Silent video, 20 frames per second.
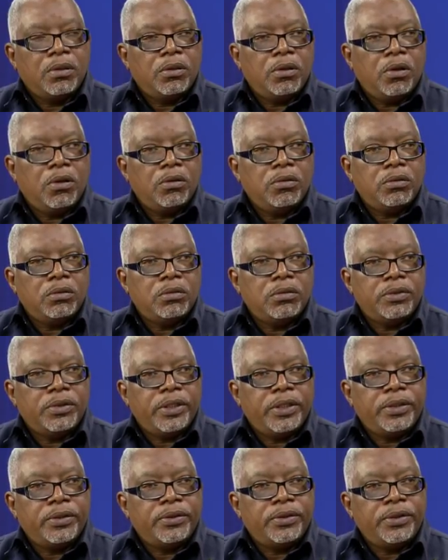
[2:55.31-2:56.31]
Now,
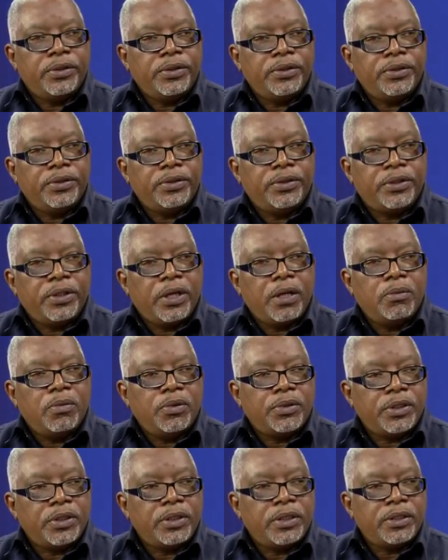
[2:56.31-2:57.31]
the thing
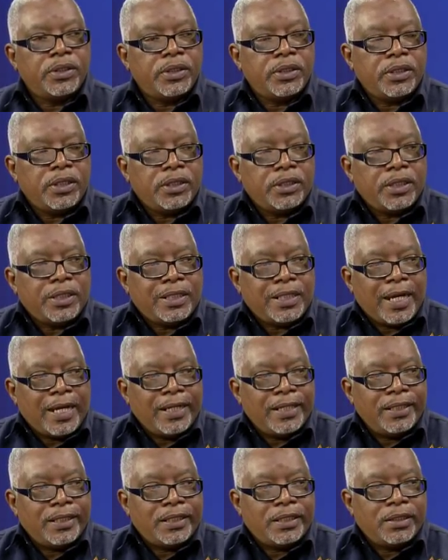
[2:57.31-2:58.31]
about it is there's a
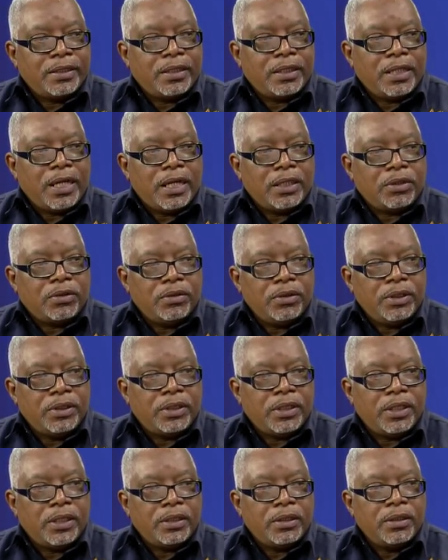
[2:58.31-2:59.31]
science to
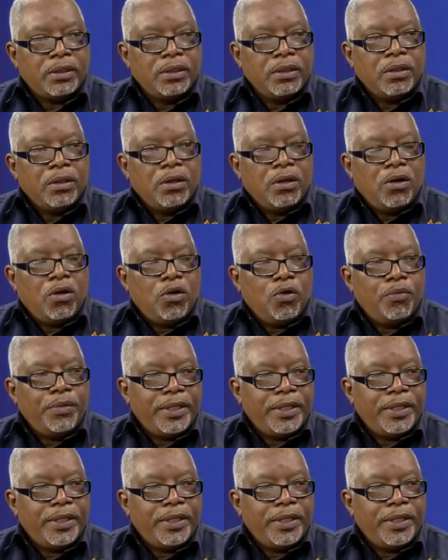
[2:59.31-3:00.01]
calculating how